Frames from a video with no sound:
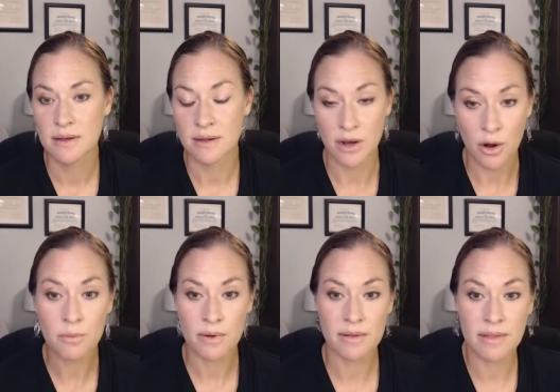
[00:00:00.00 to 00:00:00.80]
you
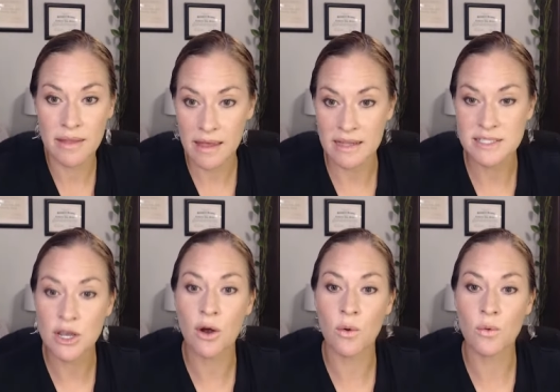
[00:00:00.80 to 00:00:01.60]
know? And
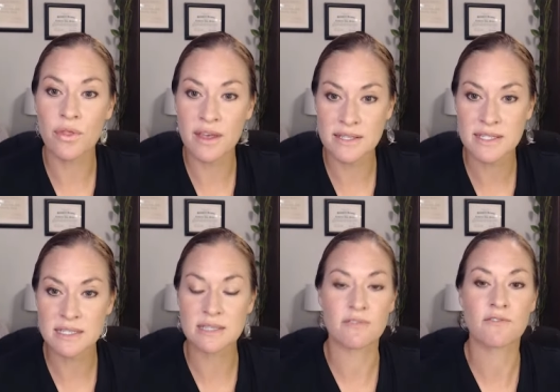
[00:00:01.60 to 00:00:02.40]
so this
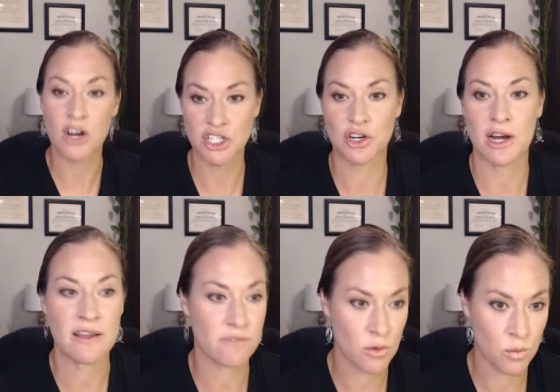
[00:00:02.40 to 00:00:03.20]
is
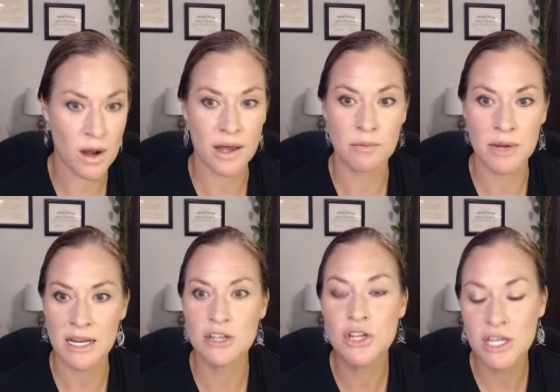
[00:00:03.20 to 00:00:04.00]
frustrating. For one, we
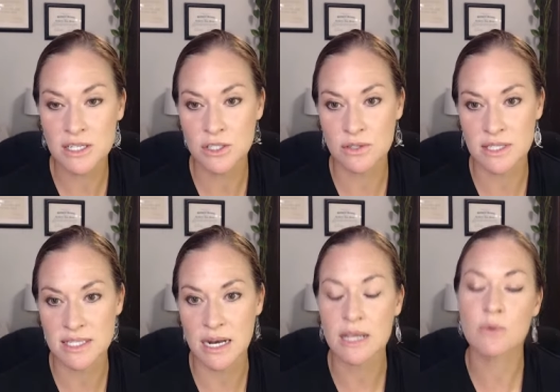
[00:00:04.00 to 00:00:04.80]
didn't need to do this
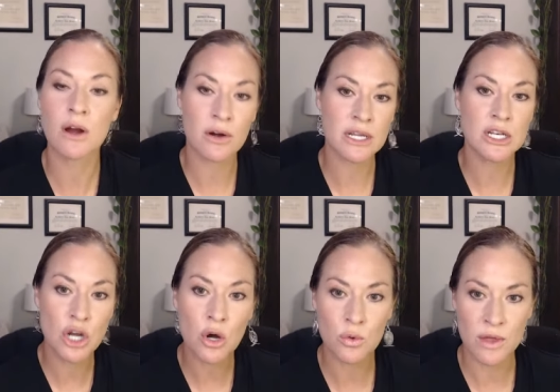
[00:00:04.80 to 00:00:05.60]
study. We already
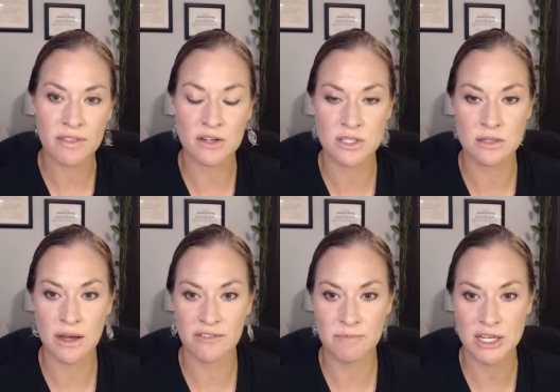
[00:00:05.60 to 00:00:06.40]
know that there's a
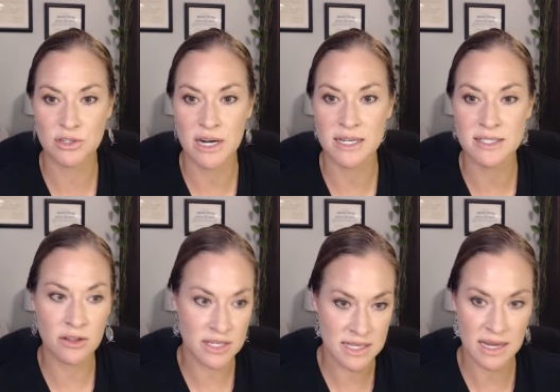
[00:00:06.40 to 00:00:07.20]
lot of metronidazole.
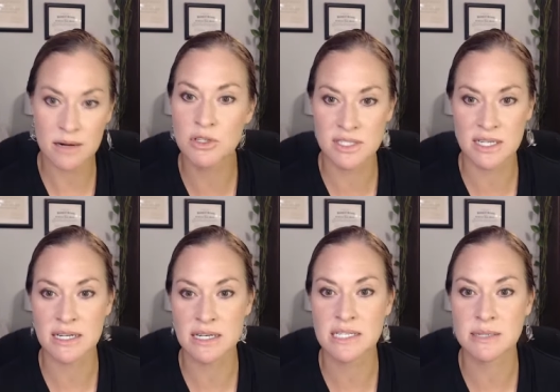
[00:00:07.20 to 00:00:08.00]
All these animals
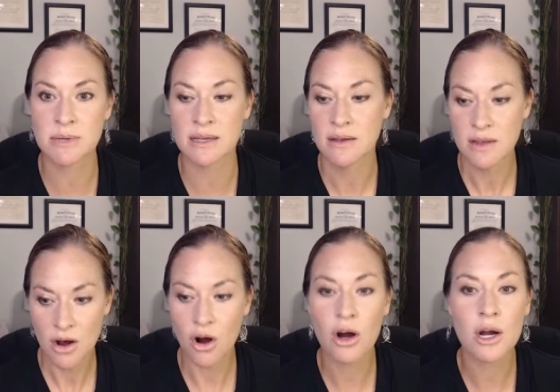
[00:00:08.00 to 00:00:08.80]
didn't need to be
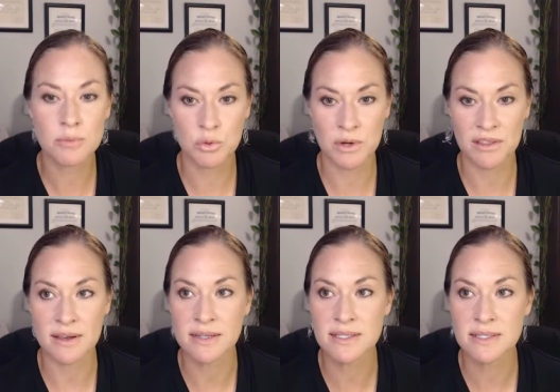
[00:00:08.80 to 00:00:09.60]
harmed with
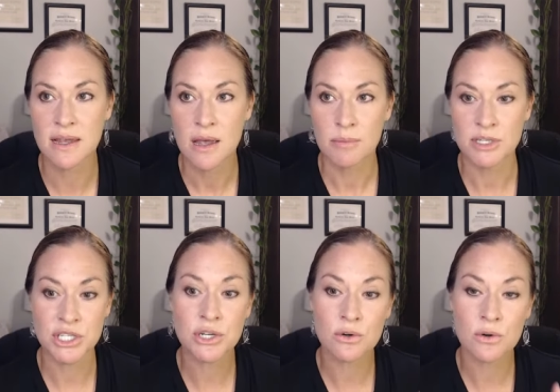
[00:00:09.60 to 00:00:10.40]
this. But
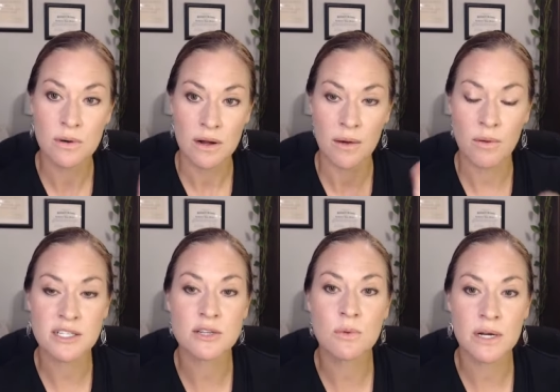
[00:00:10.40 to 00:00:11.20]
two, I
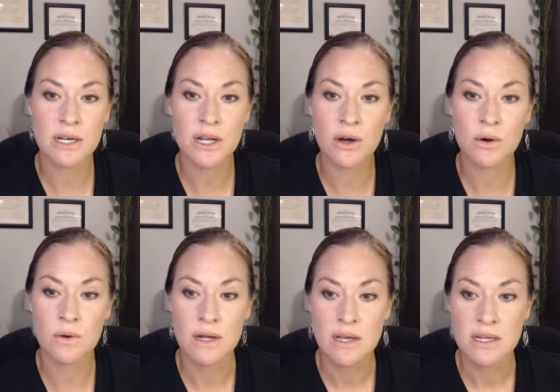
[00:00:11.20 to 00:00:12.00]
also want to
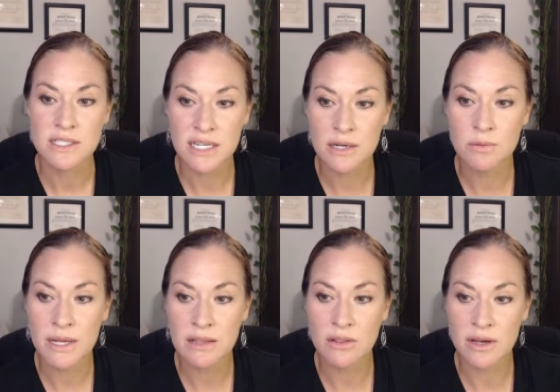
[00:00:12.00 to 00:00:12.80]
know, did
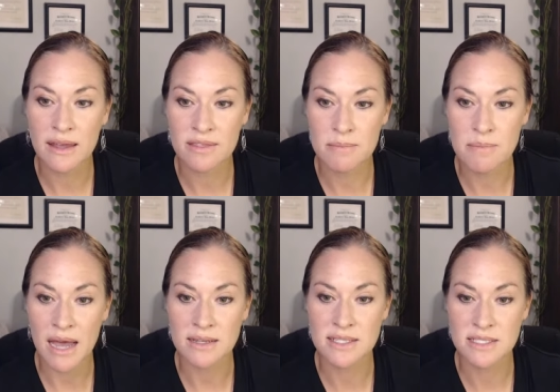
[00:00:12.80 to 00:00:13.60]
we look at the
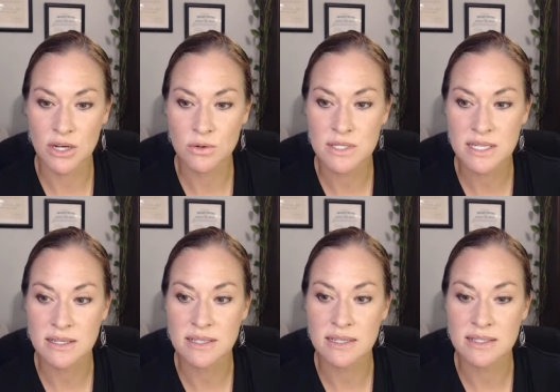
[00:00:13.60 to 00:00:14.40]
max
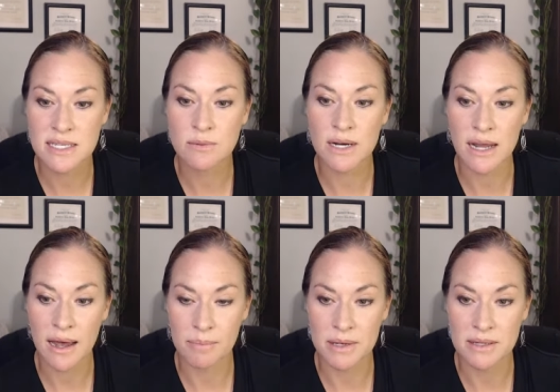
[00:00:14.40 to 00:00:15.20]
doses and see what
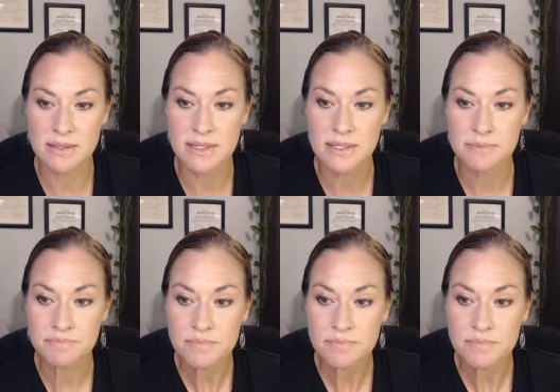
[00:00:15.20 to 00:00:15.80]
happens?